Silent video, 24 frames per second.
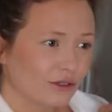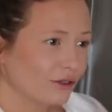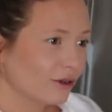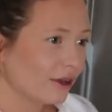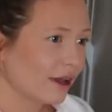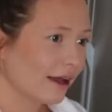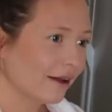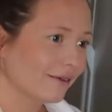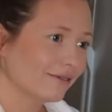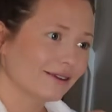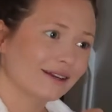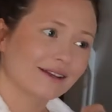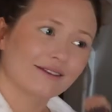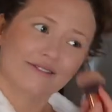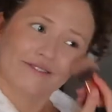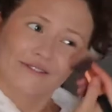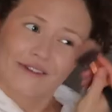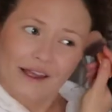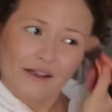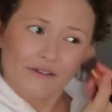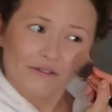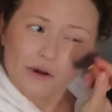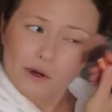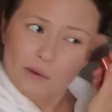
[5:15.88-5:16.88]
Do you have any
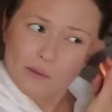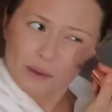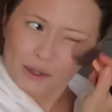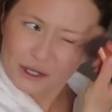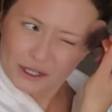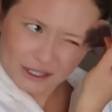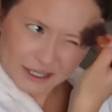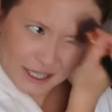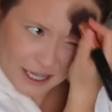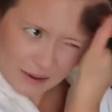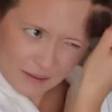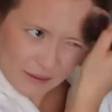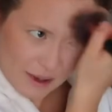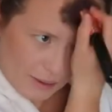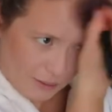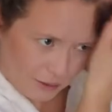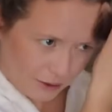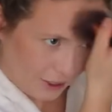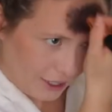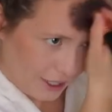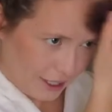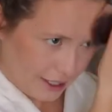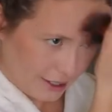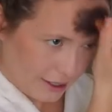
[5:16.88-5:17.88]
favorite birthday
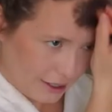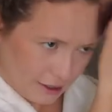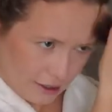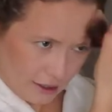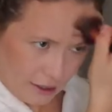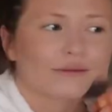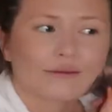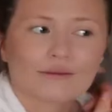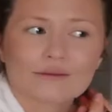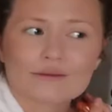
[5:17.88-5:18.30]
memories?